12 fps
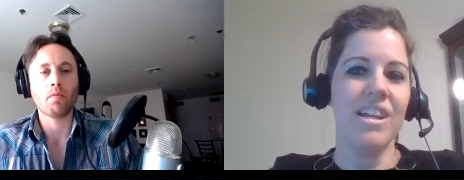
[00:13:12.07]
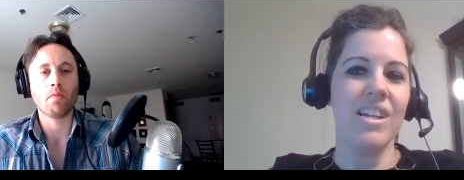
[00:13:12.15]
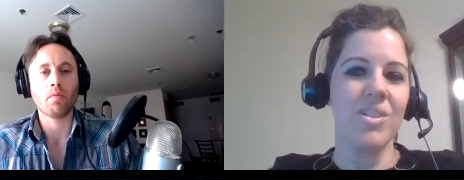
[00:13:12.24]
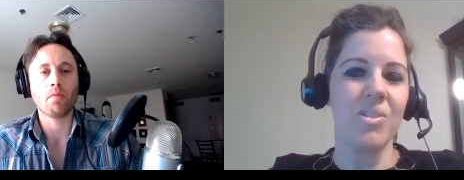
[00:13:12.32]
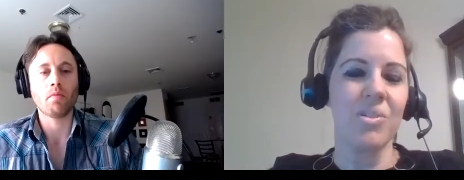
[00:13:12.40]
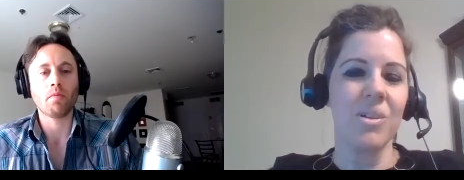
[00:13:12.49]

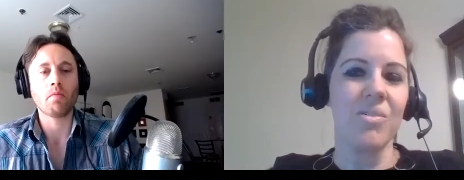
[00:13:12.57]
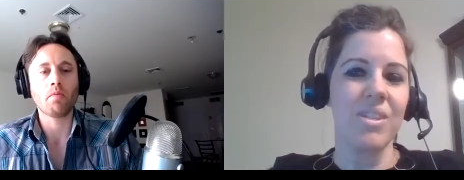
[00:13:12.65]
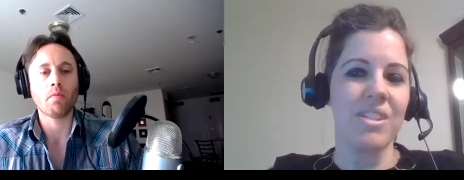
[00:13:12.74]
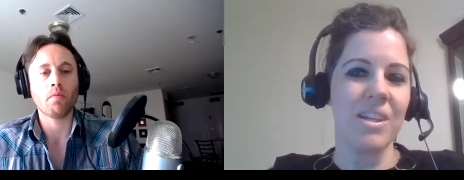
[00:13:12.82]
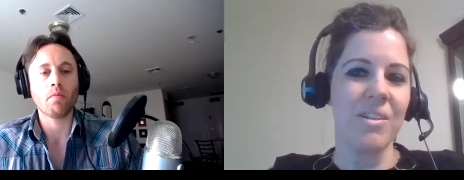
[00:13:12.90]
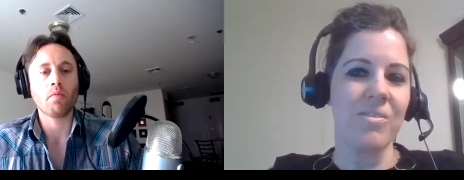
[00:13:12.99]
Speaker 1: it's sort of
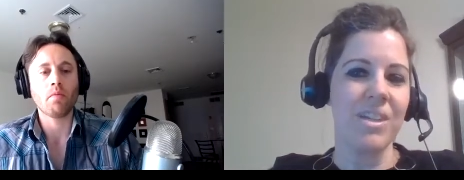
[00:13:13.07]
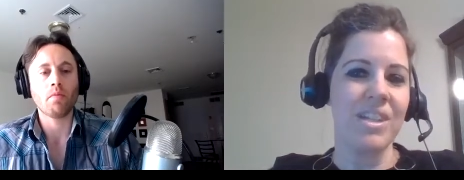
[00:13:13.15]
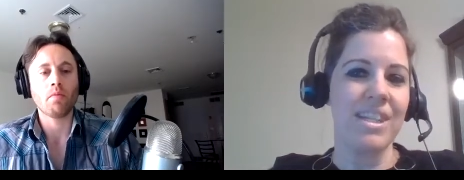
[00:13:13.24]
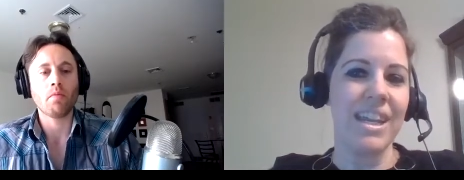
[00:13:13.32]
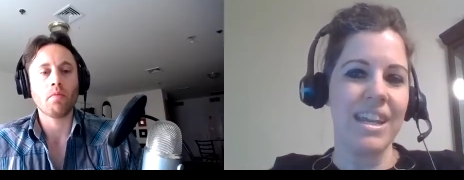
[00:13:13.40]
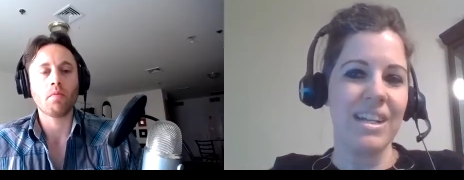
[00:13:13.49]
a self
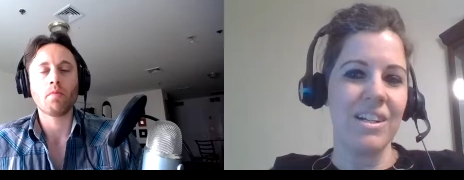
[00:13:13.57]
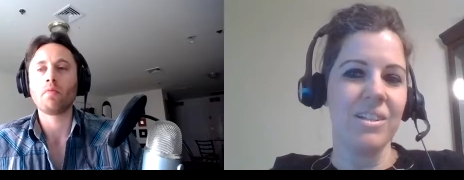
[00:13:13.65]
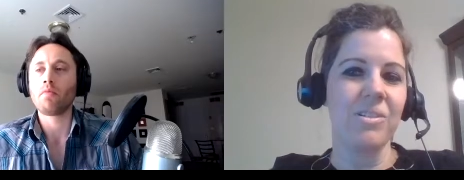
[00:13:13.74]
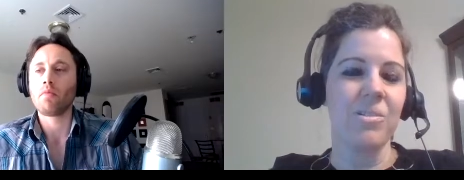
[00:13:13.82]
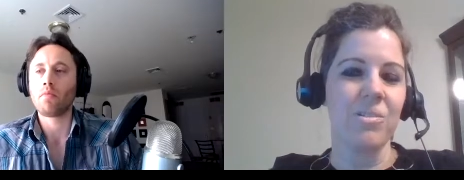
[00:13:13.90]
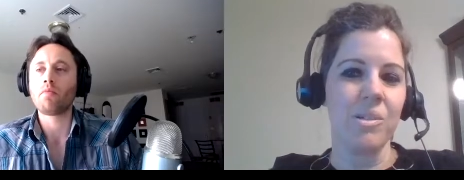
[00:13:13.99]
contained
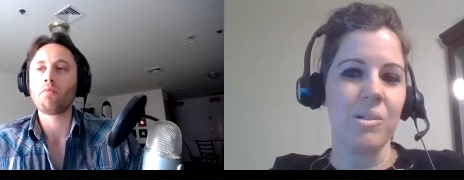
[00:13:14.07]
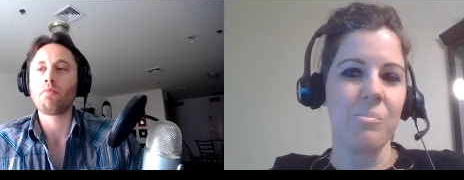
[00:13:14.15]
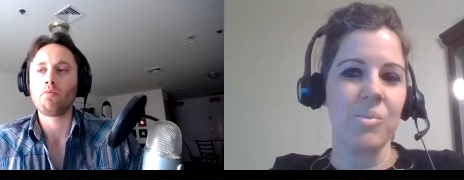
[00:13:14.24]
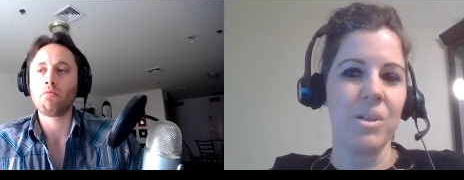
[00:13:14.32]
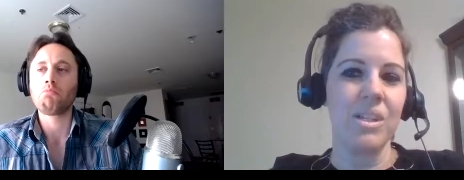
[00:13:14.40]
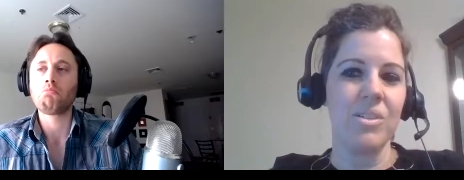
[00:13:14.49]
little
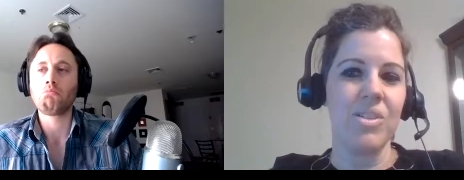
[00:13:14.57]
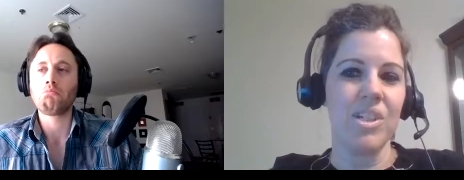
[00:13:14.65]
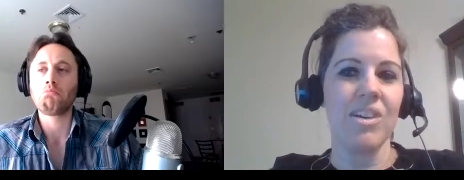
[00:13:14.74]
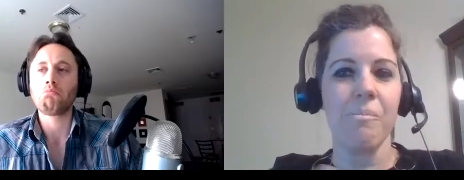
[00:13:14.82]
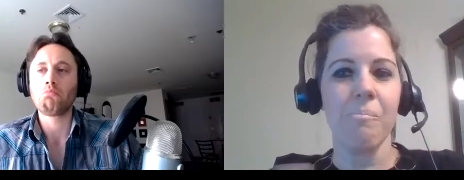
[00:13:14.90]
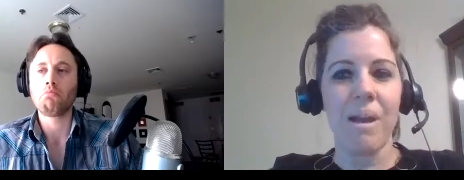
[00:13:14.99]
group where you
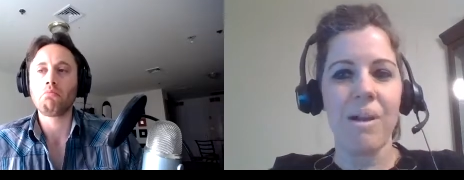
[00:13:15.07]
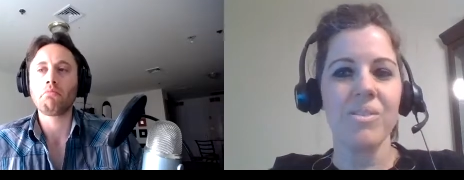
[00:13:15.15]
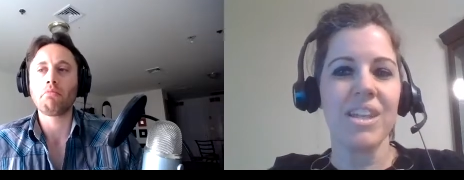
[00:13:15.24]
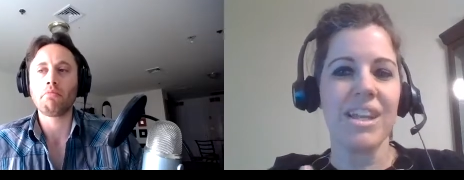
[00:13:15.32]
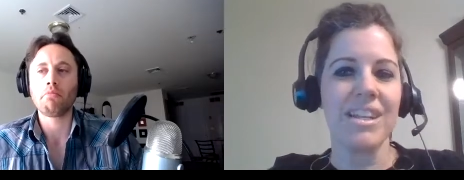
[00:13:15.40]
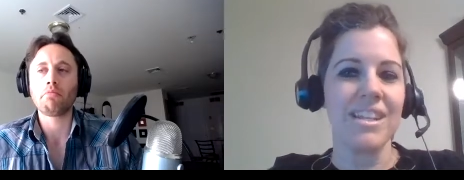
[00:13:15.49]
share,
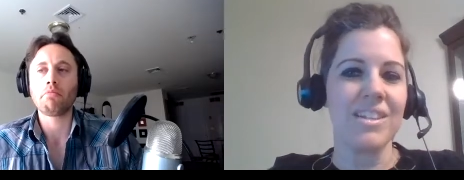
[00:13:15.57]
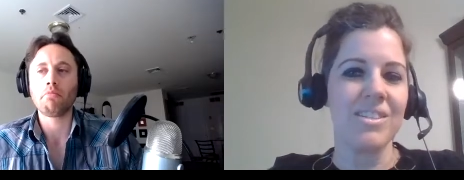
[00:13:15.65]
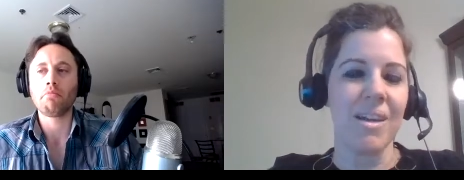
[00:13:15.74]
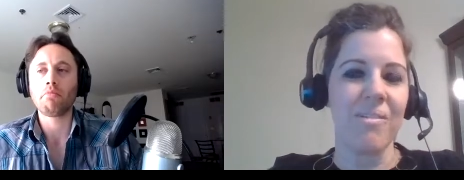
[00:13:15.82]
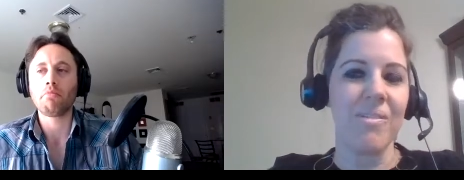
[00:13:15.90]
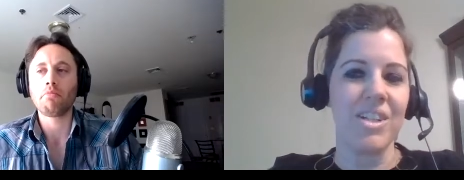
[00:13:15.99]
bounce
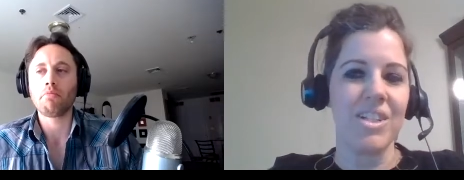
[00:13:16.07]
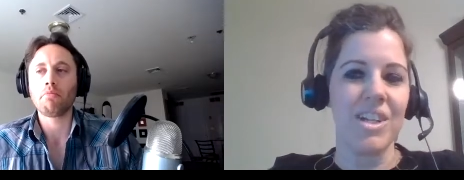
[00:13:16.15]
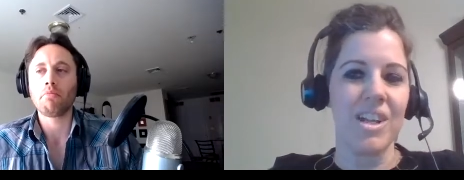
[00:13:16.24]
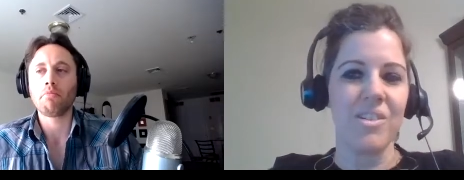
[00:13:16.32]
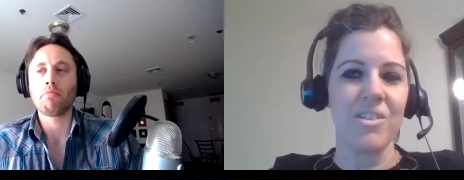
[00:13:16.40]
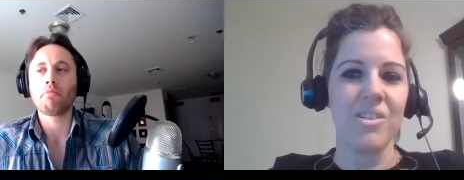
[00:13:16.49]
ideas off of
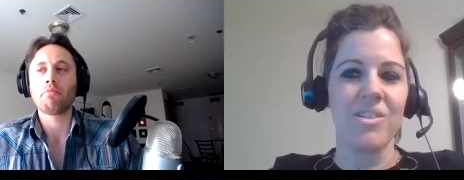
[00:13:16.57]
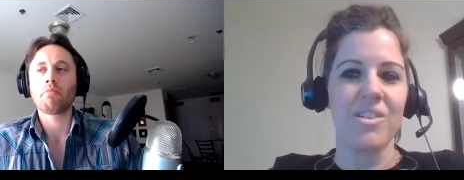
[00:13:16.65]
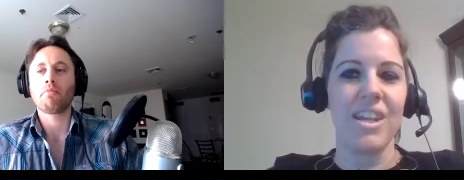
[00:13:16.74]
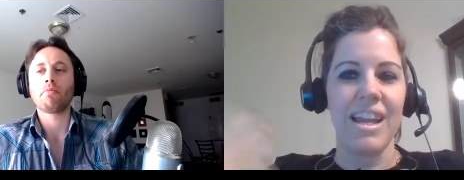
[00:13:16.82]
each other, say,